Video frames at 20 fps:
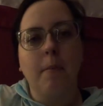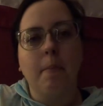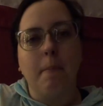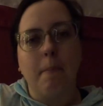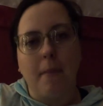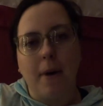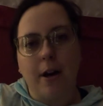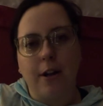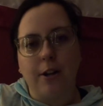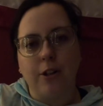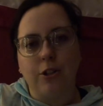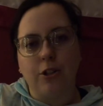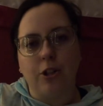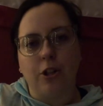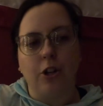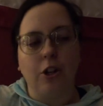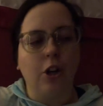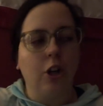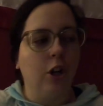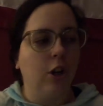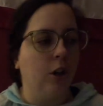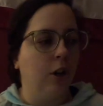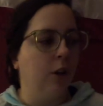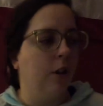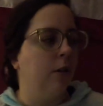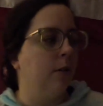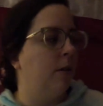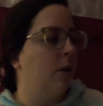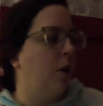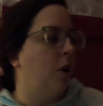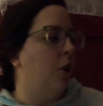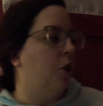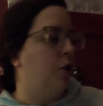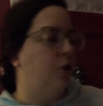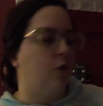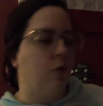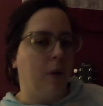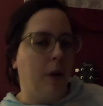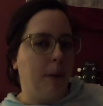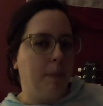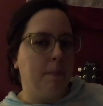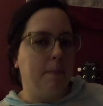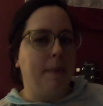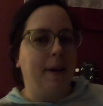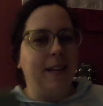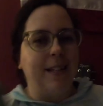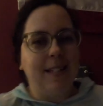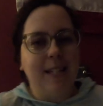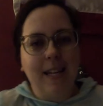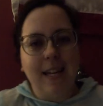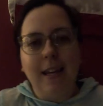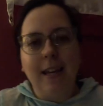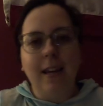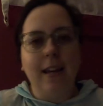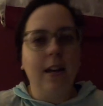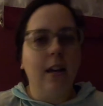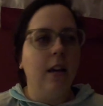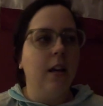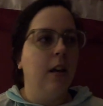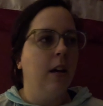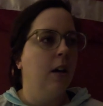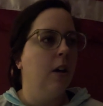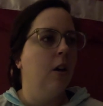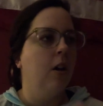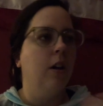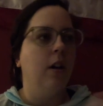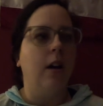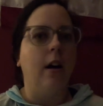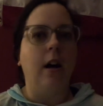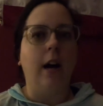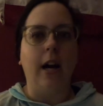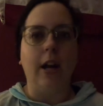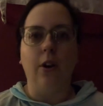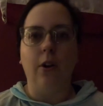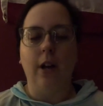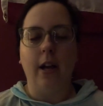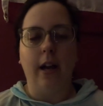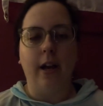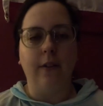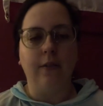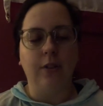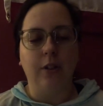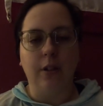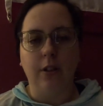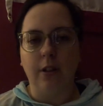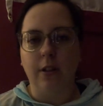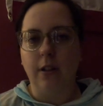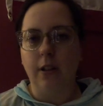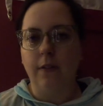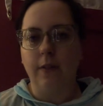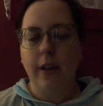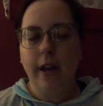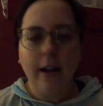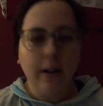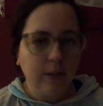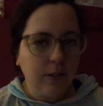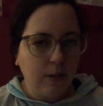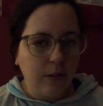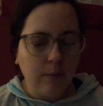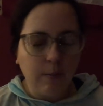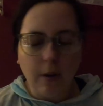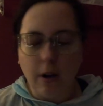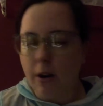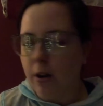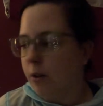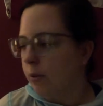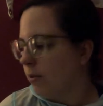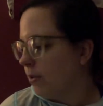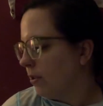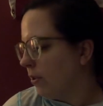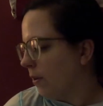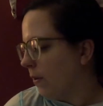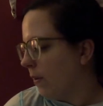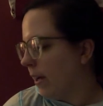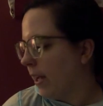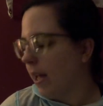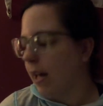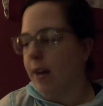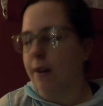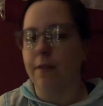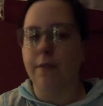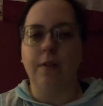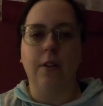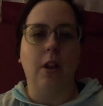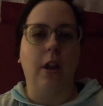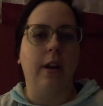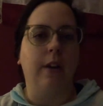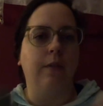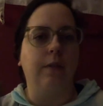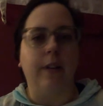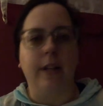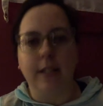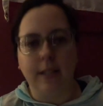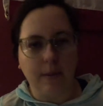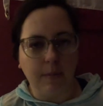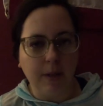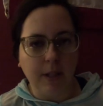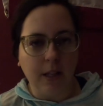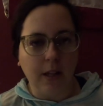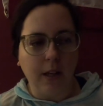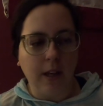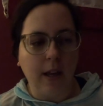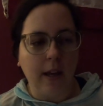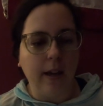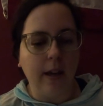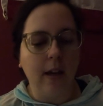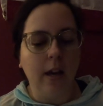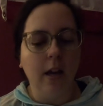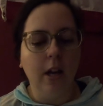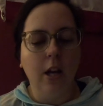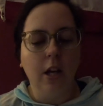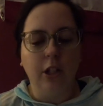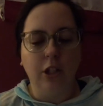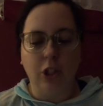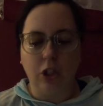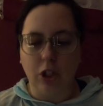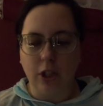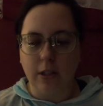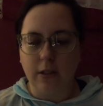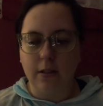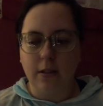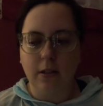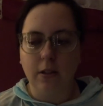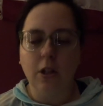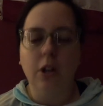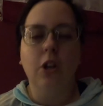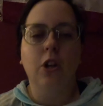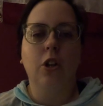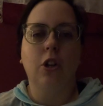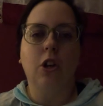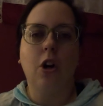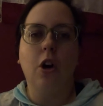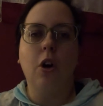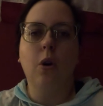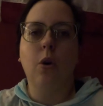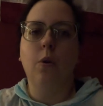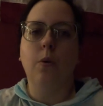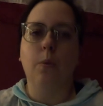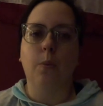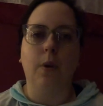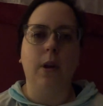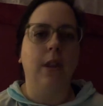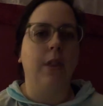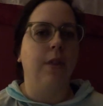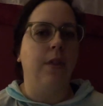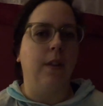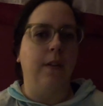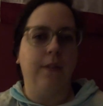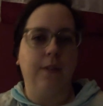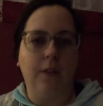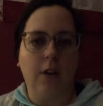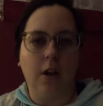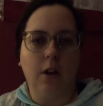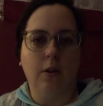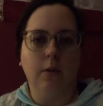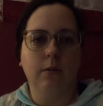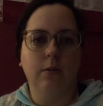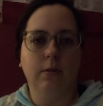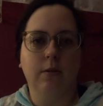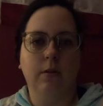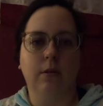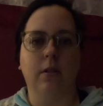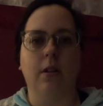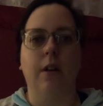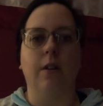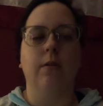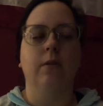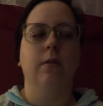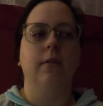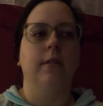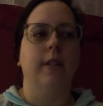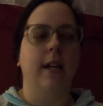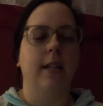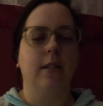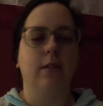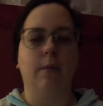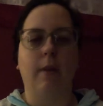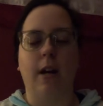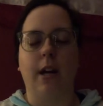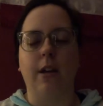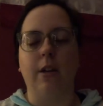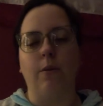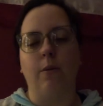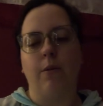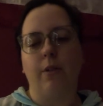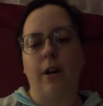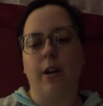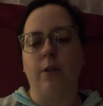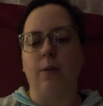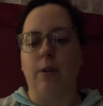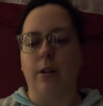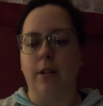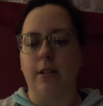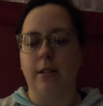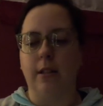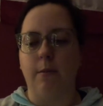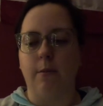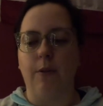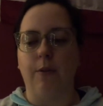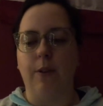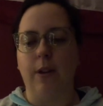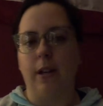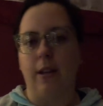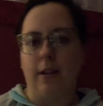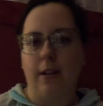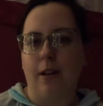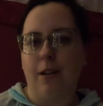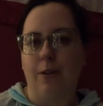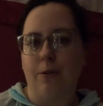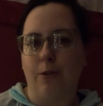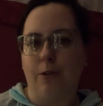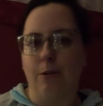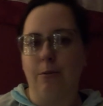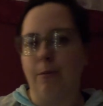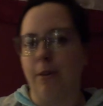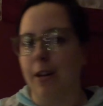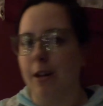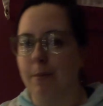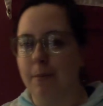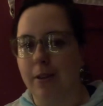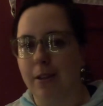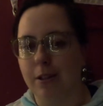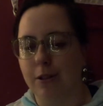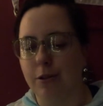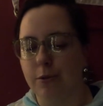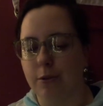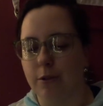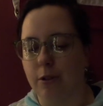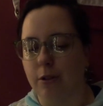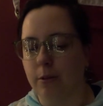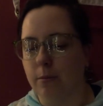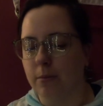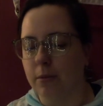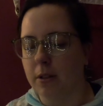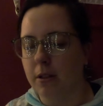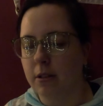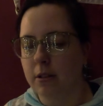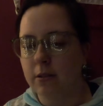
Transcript: monitor her, drink my tea. I don't have to leave the house tomorrow, so I have a lot of flexibility to just go with the flow. So that's why you thought you were going to see me read in the other room, and I'm in this room.